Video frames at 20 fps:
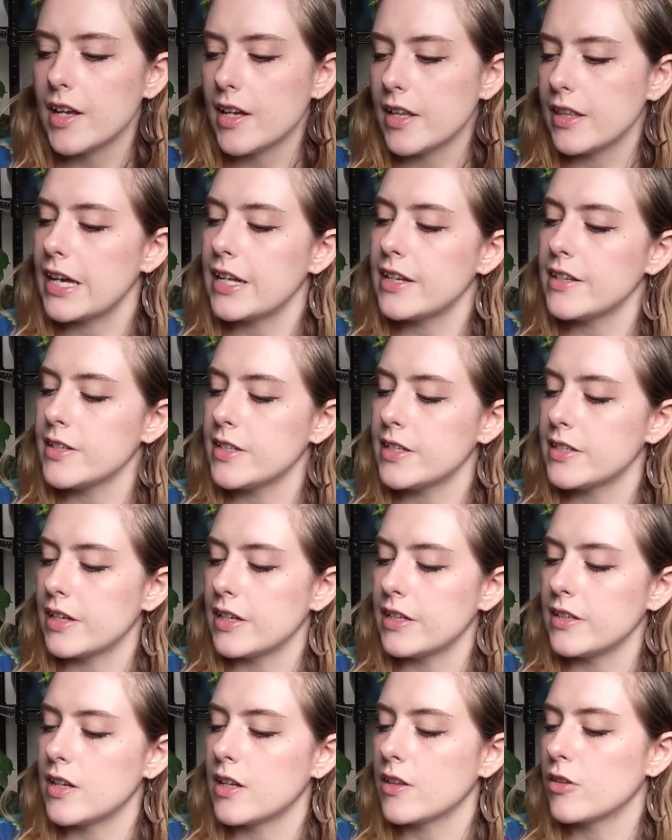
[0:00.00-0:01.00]
That is
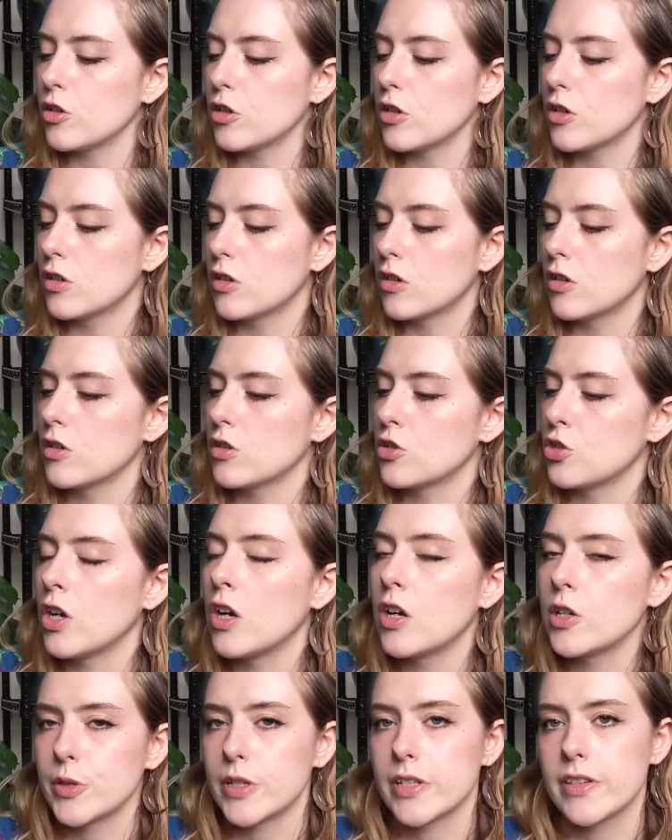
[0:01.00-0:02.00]
another
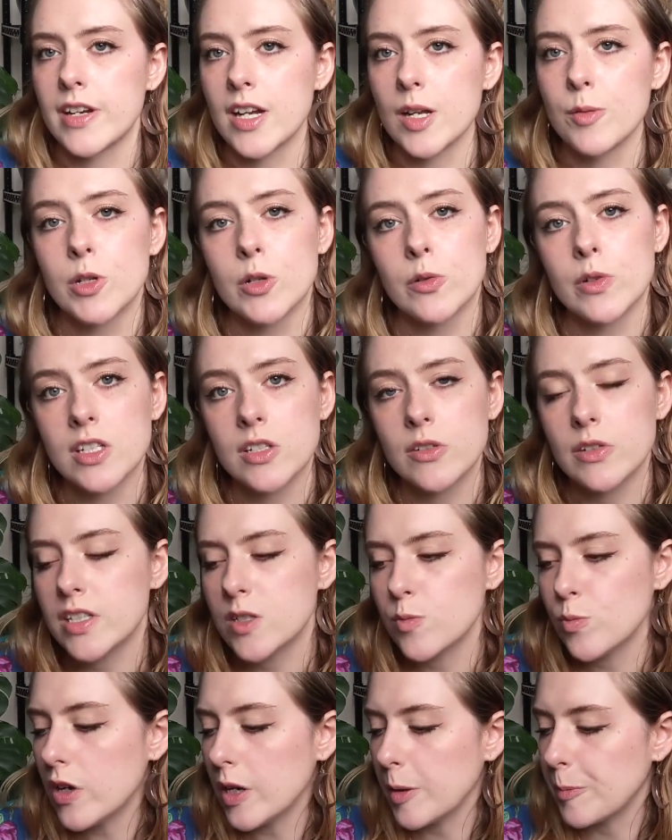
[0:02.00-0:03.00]
genre that I'm going to
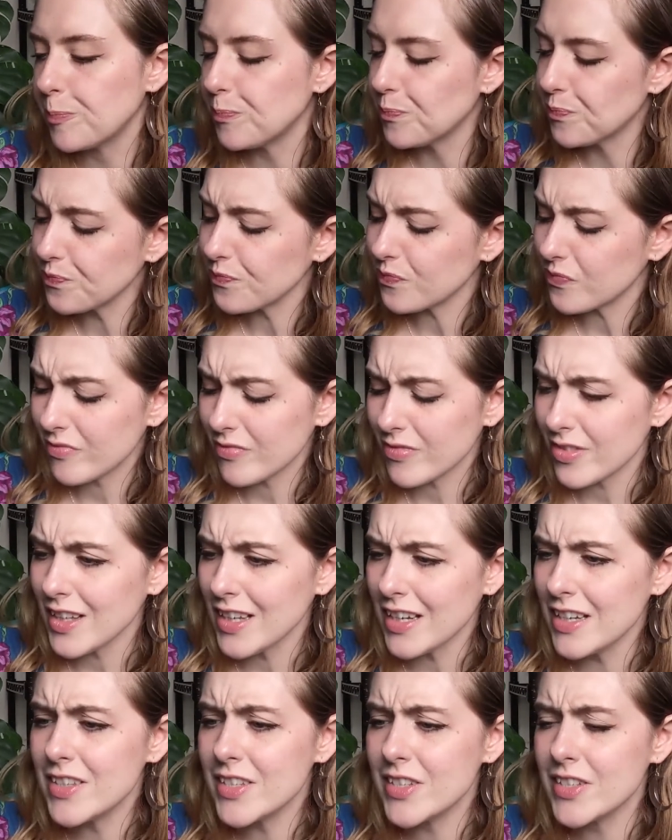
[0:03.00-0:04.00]
explore.
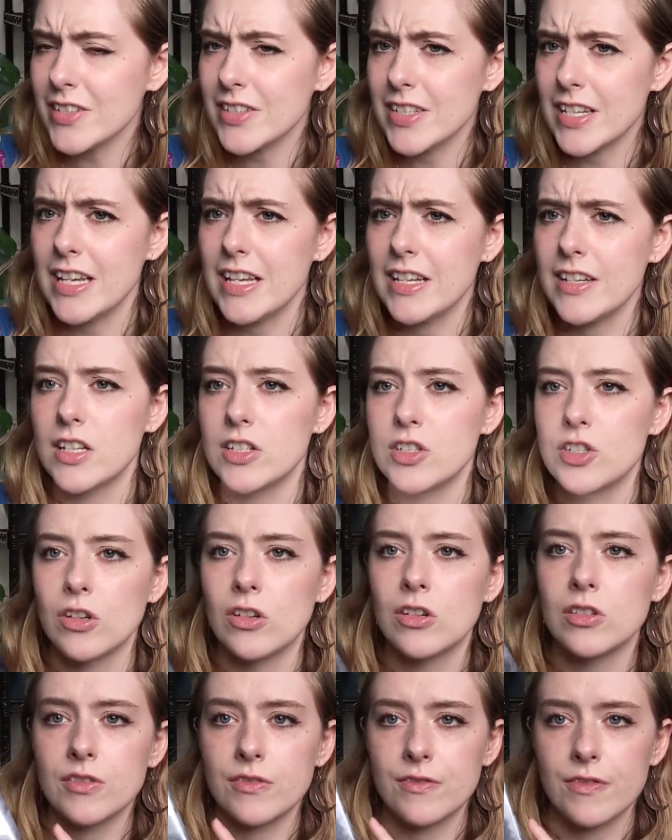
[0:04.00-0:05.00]
And this is an
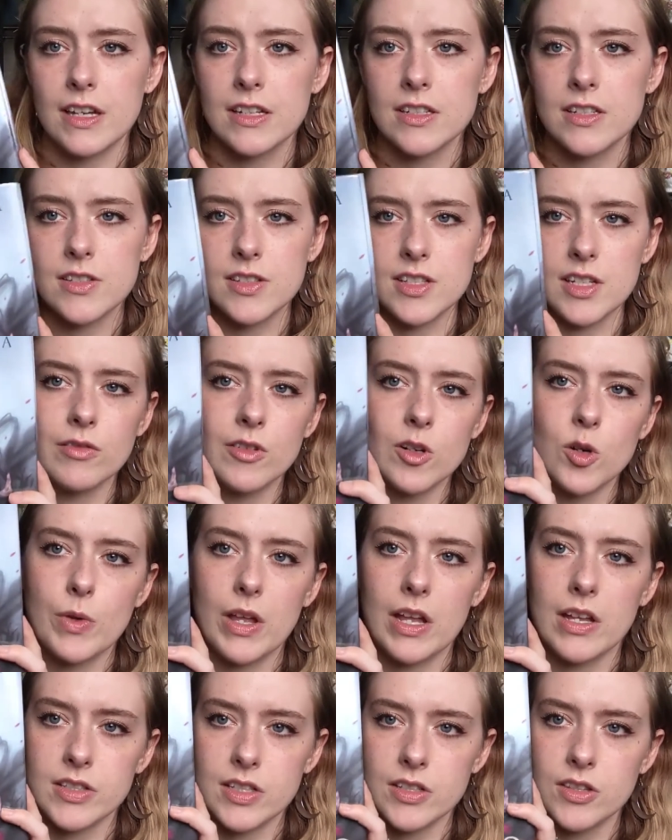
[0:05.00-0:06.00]
adult fantasy
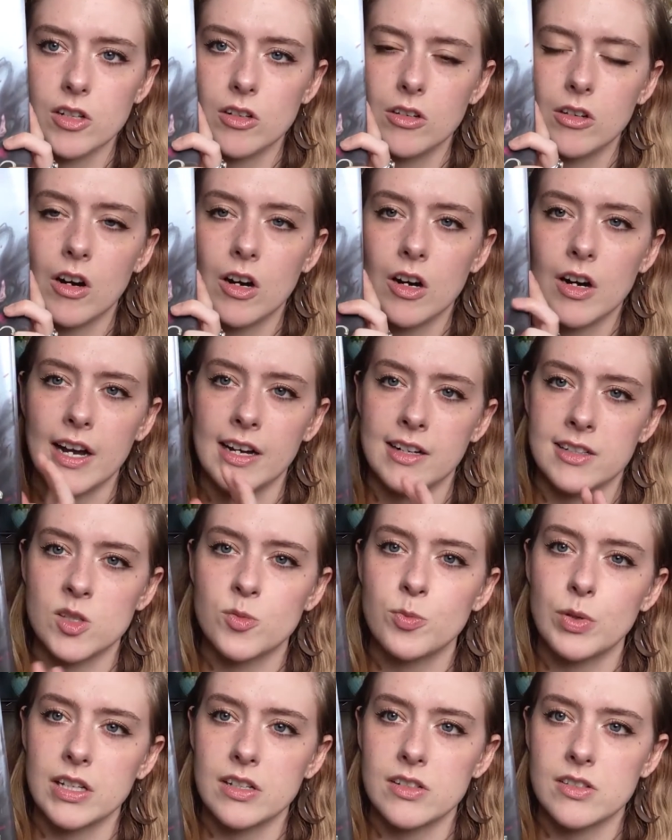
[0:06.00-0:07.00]
romance, and there are
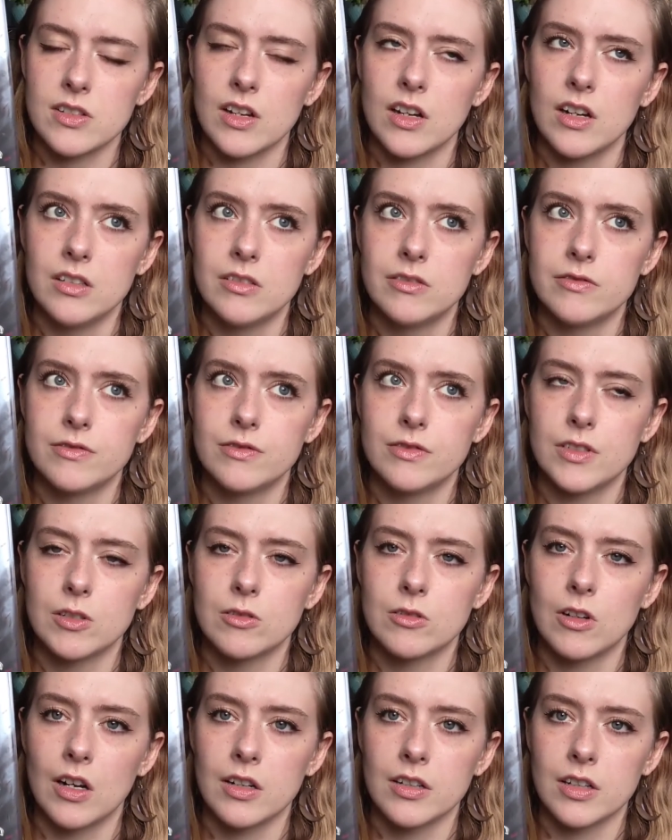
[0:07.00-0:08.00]
aspects of
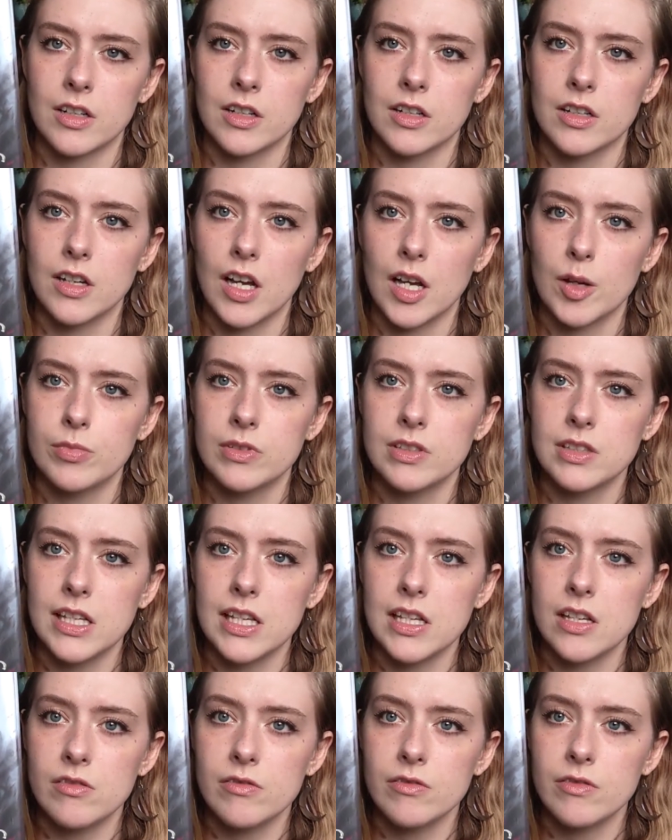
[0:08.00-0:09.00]
erotica, I
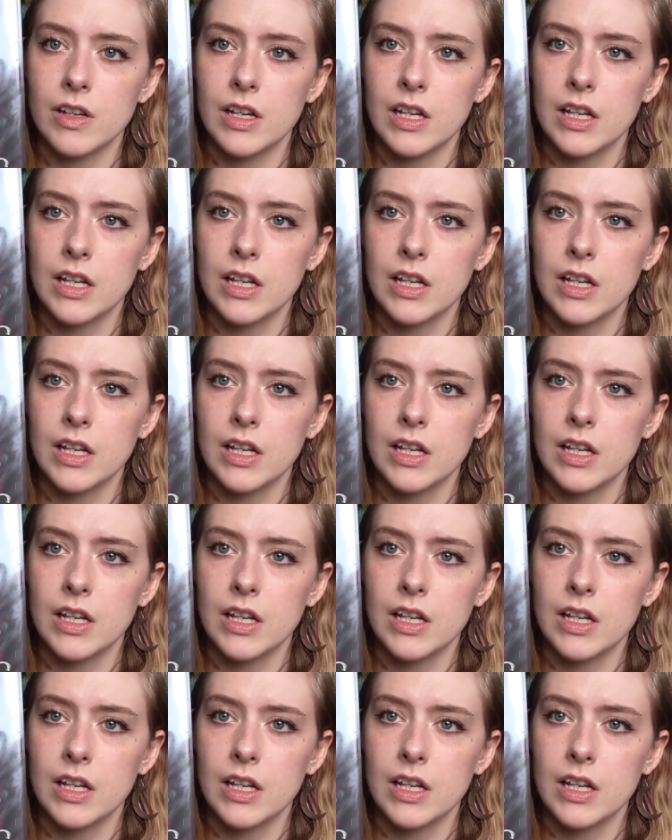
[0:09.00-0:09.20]
believe.